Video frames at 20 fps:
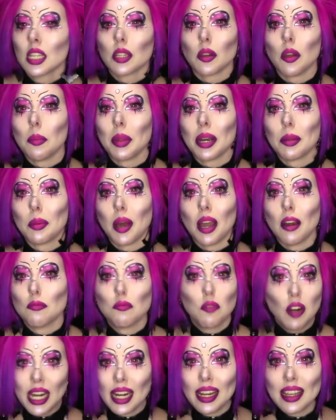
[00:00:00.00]
so I better buy a
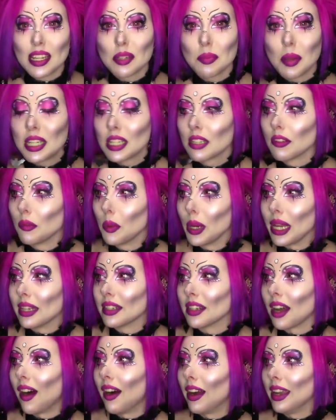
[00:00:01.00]
really expensive
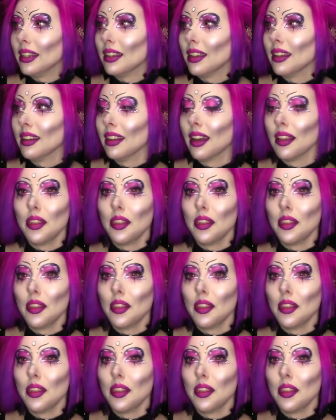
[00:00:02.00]
wig to hide in.